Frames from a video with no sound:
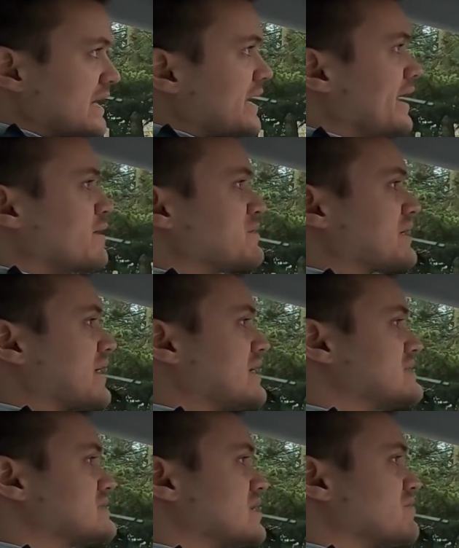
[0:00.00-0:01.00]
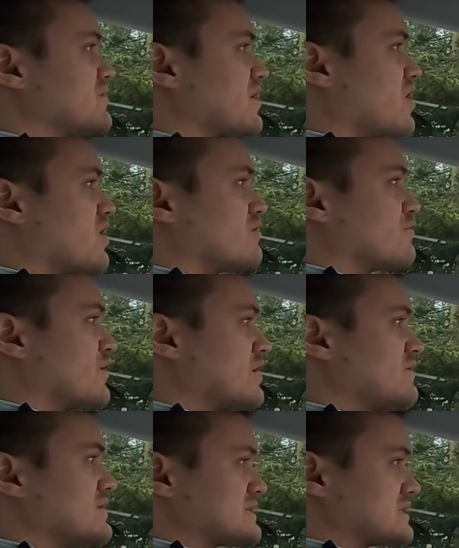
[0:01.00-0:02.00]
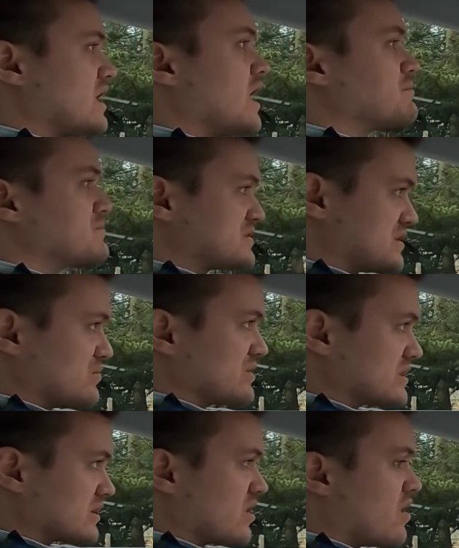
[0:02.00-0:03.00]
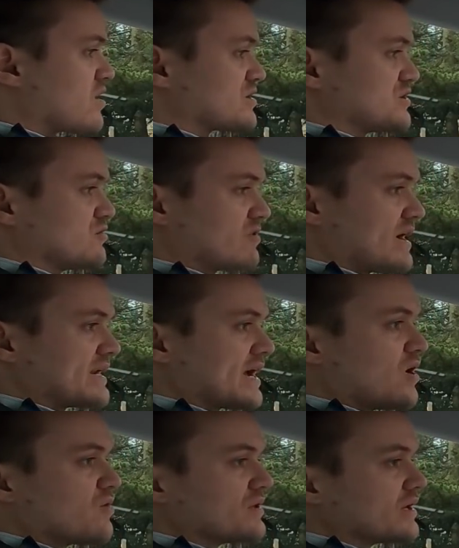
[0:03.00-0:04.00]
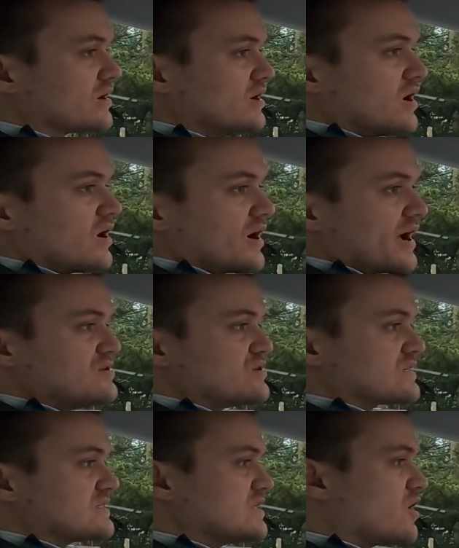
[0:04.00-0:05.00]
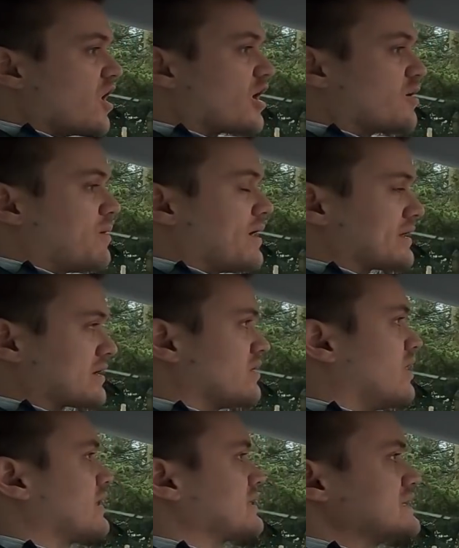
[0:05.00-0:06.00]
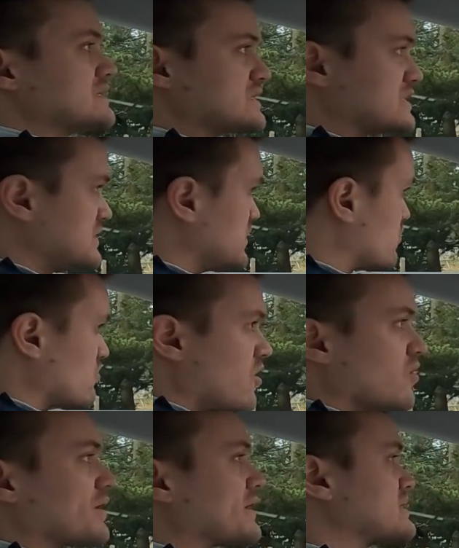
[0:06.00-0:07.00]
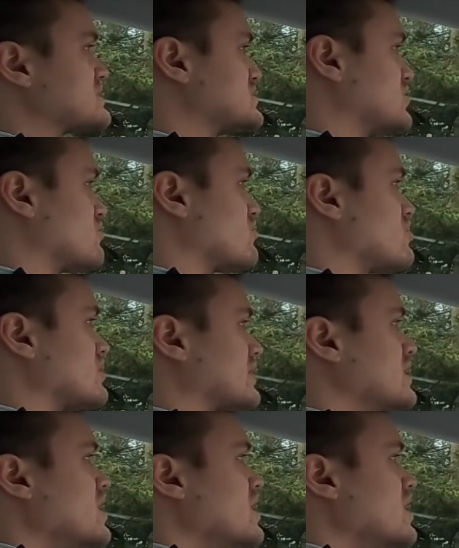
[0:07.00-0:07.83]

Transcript: and because of the car in front of us stopped, so did the car. So right now, as you can see, the autopilot clock is still rolling. It's still rolling.